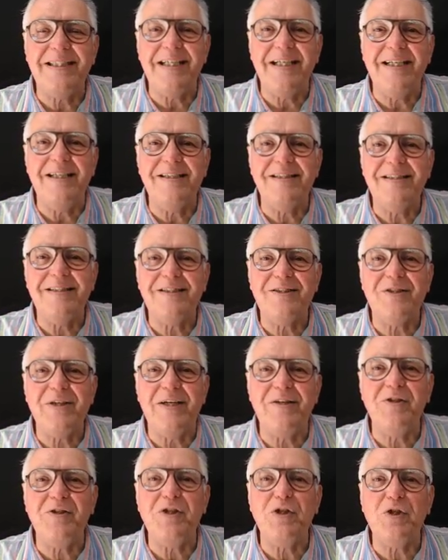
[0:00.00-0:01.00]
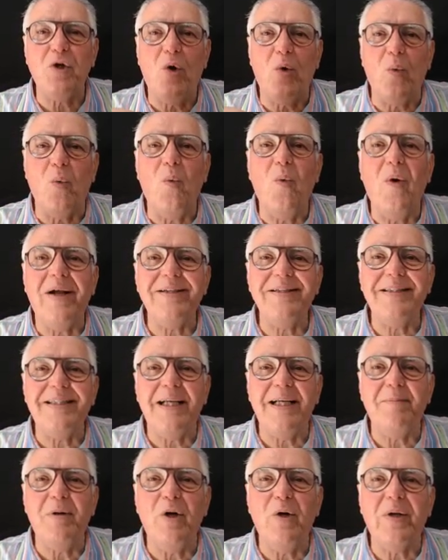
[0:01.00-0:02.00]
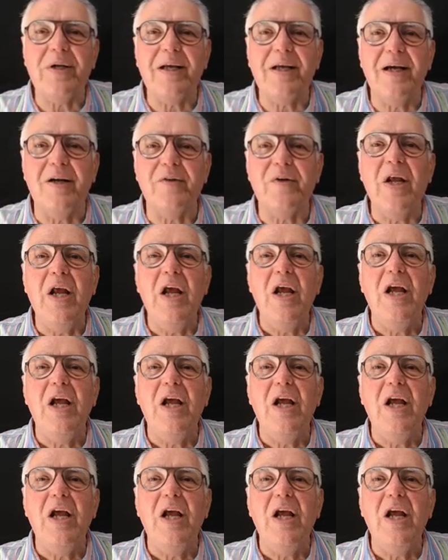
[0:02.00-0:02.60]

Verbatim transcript: uh, strategies on one demo account,